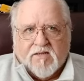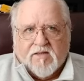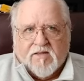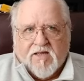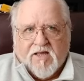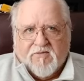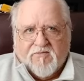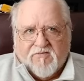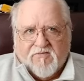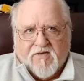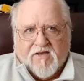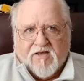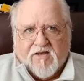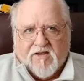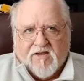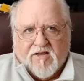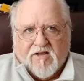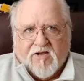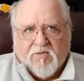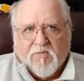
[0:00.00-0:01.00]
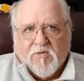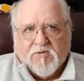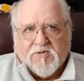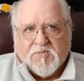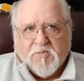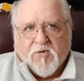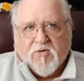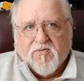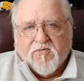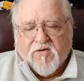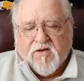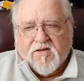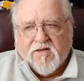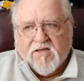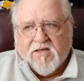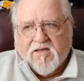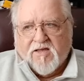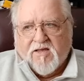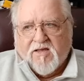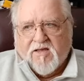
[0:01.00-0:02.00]
they fit almost
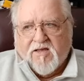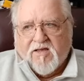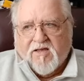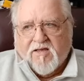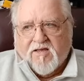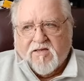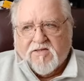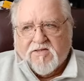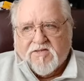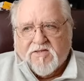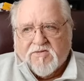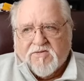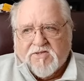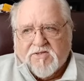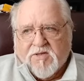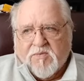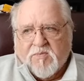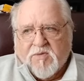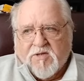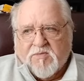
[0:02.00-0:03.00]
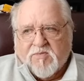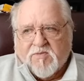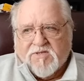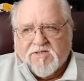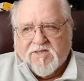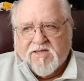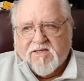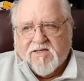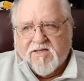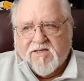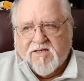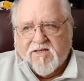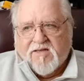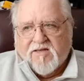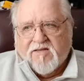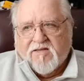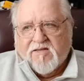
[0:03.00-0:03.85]
perfectly. So some people said that